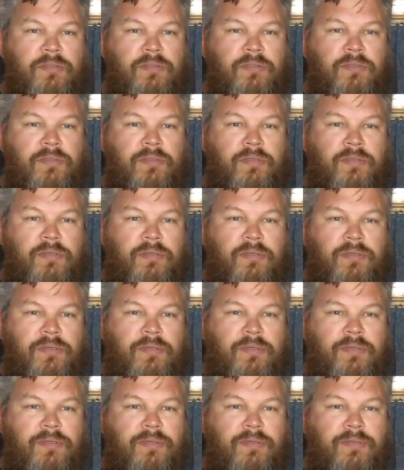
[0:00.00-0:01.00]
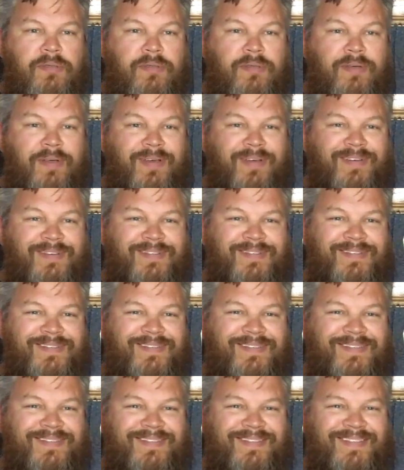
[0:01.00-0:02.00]

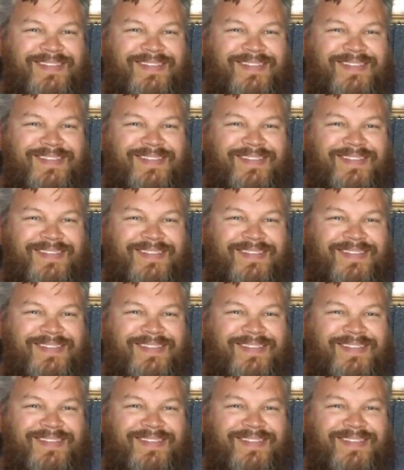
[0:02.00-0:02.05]
This person isn't speaking.